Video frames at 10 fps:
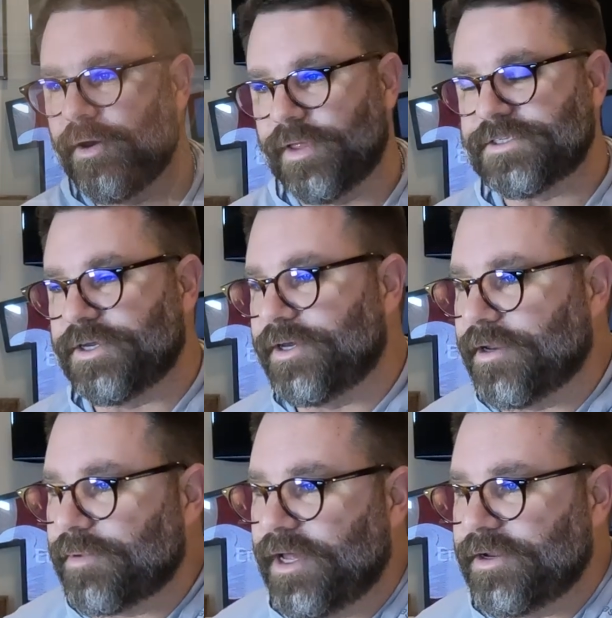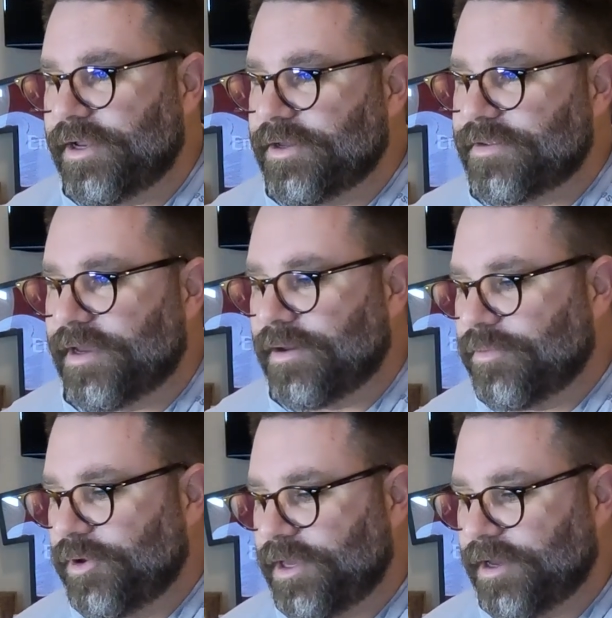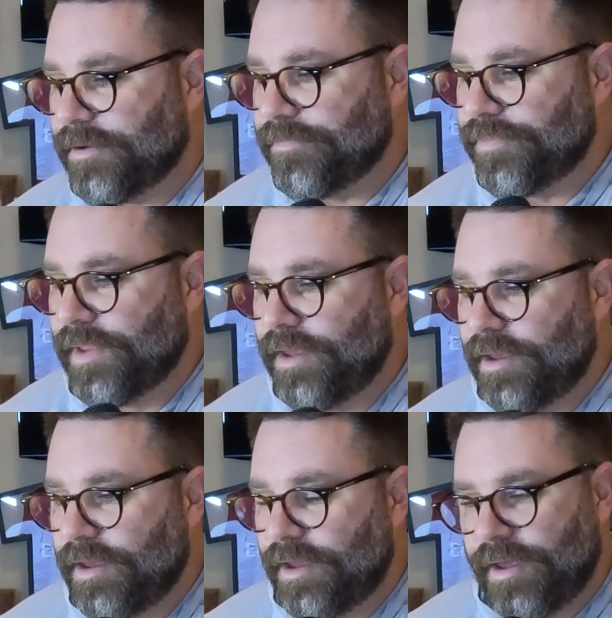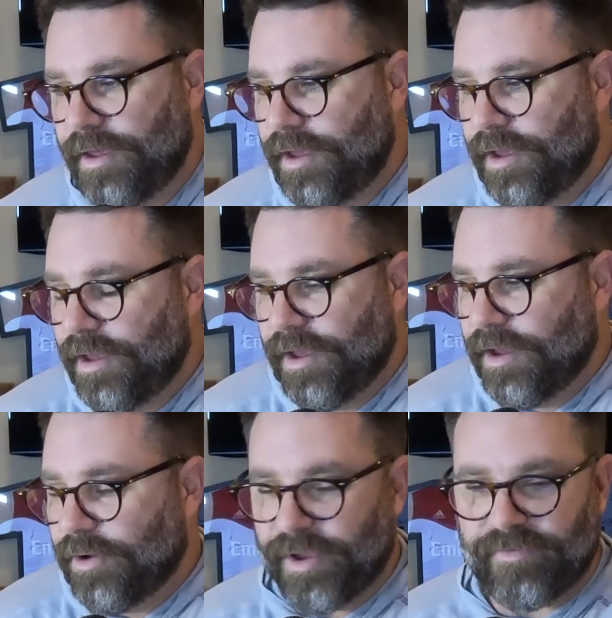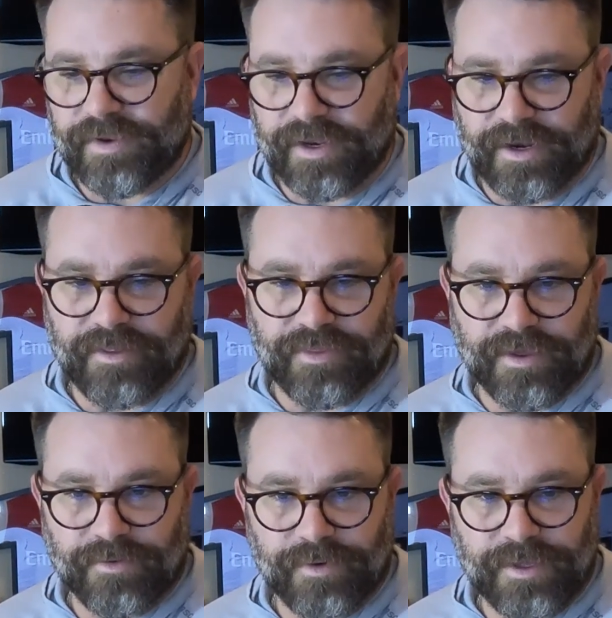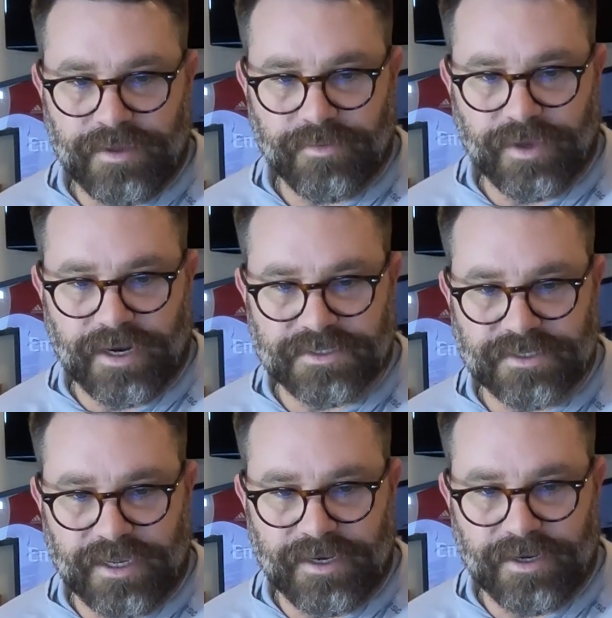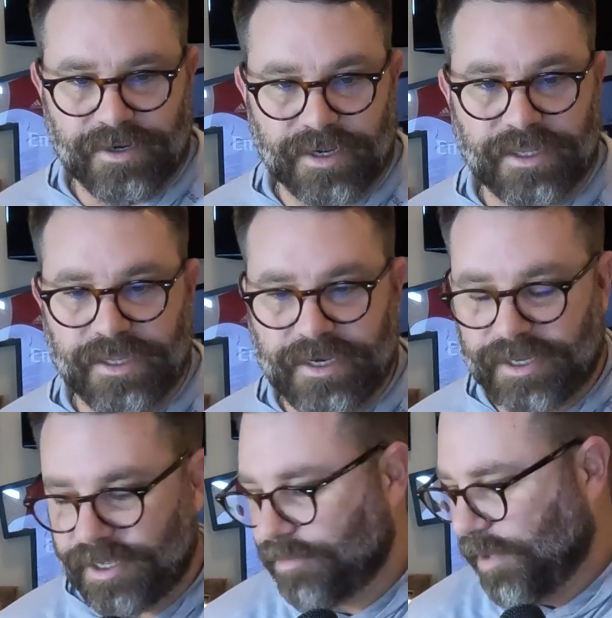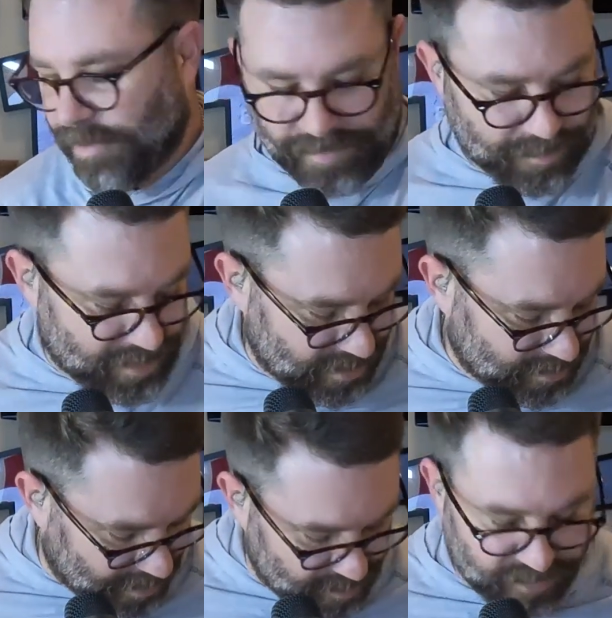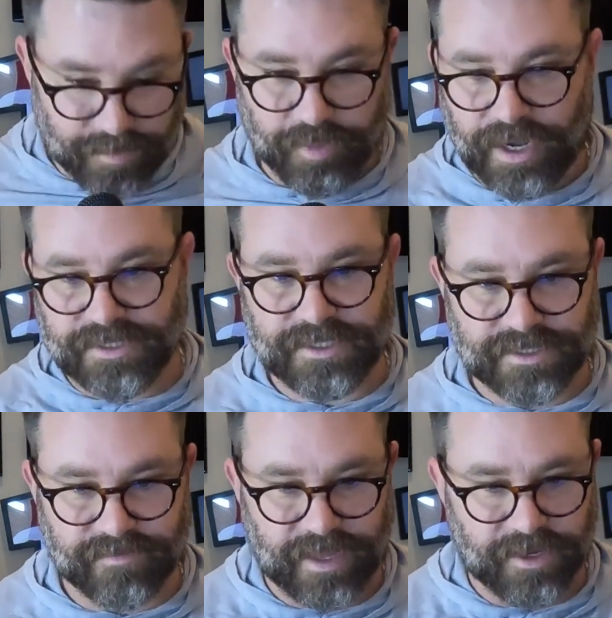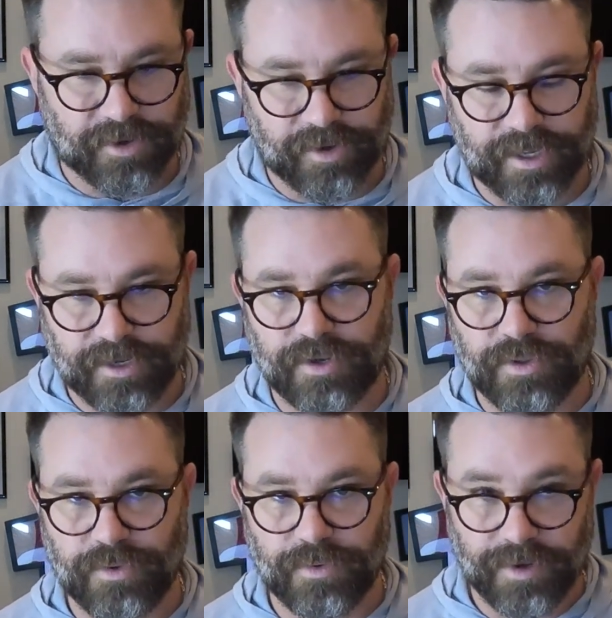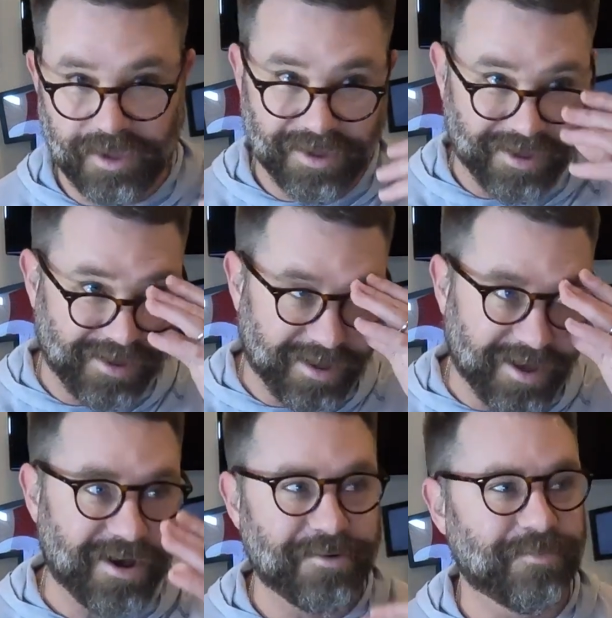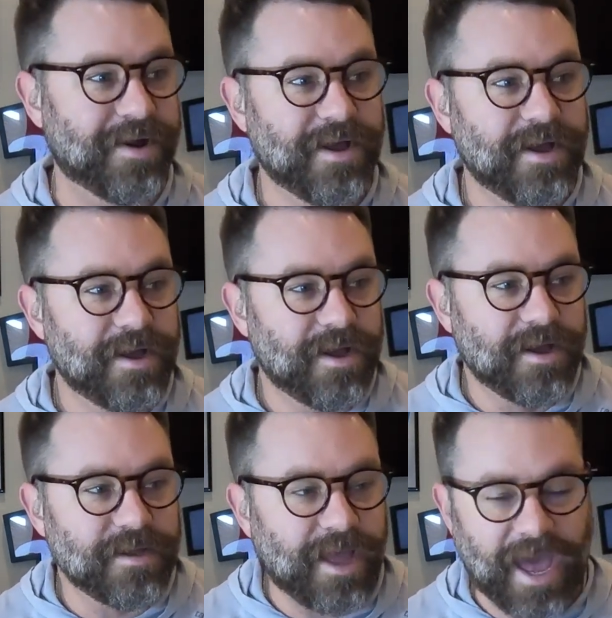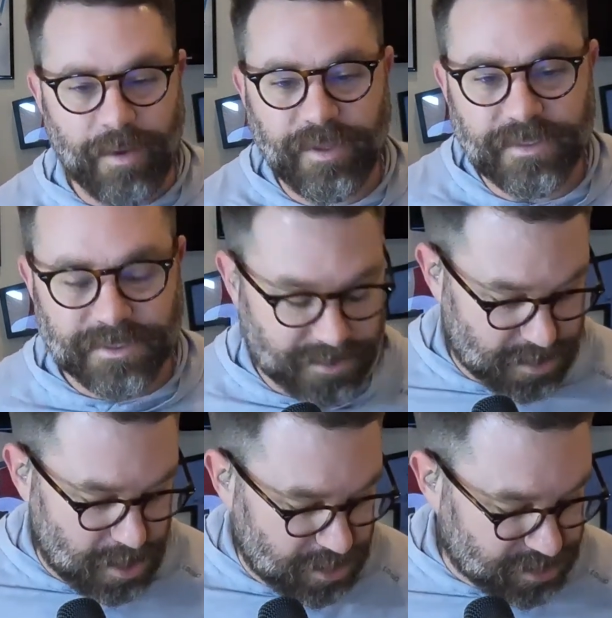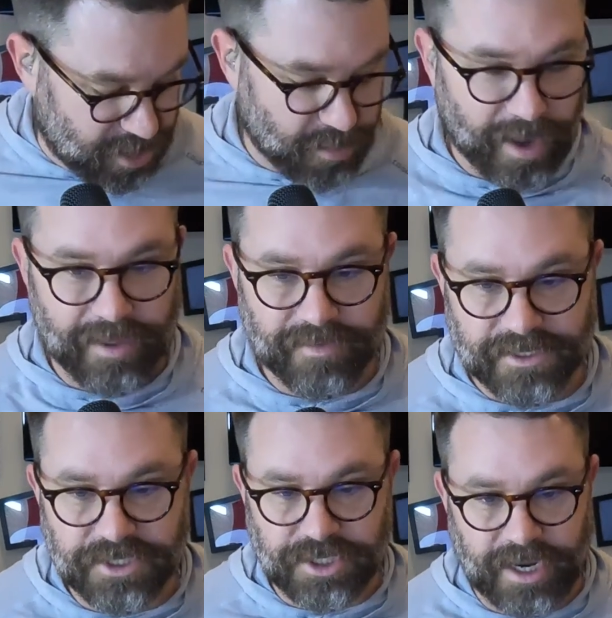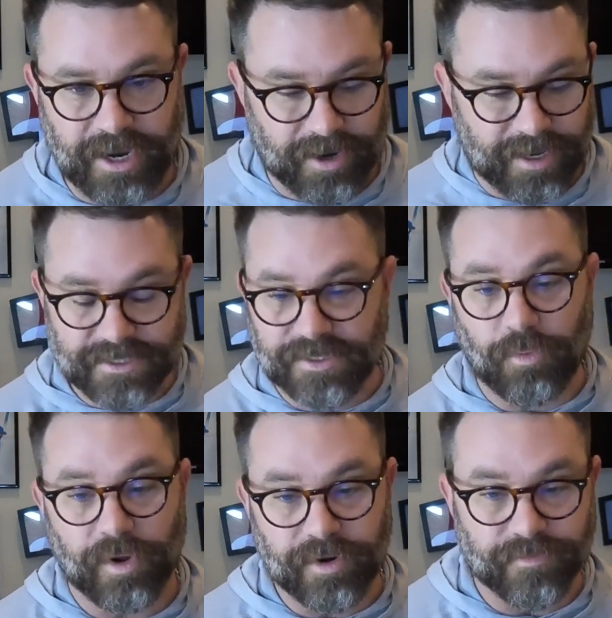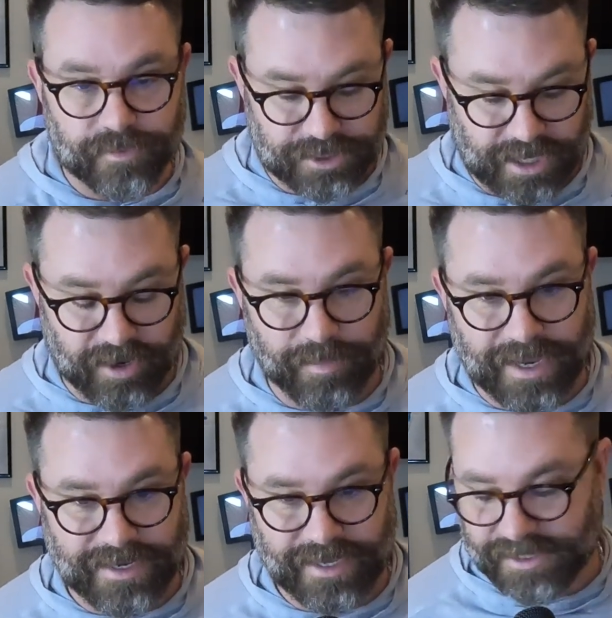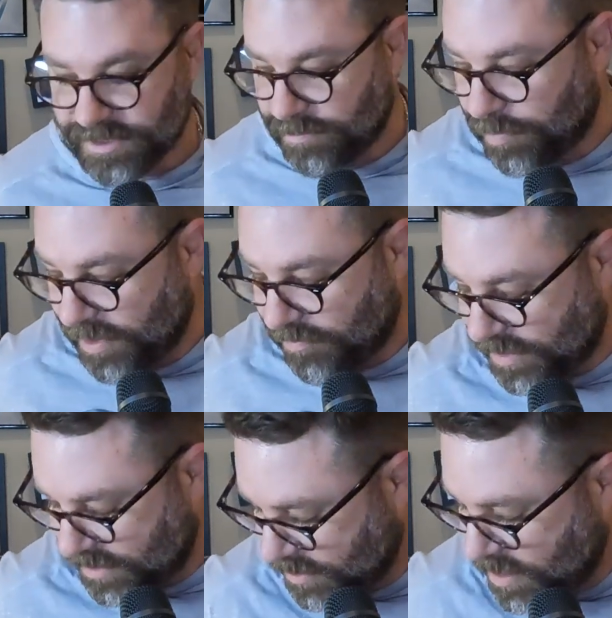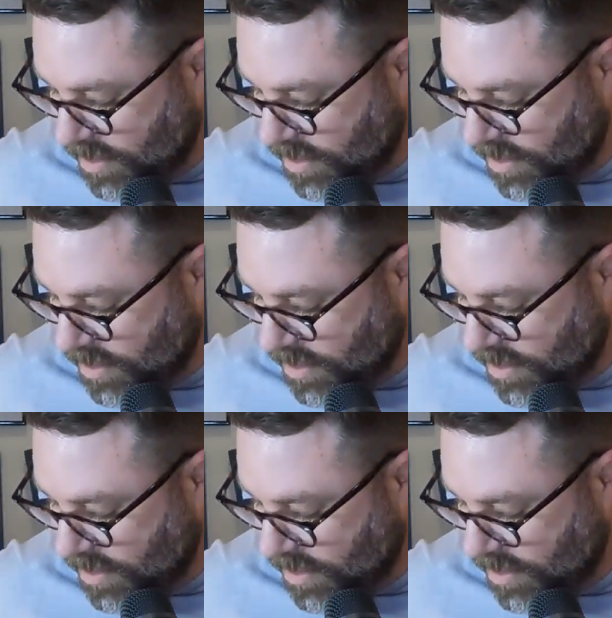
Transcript: Well, that's good. I'm glad you had a good time. We haven't done anything. We kind of stayed here, cleaned up. I'm in the process of like learning new um habits. So this is a wonderful chair at my desk, but the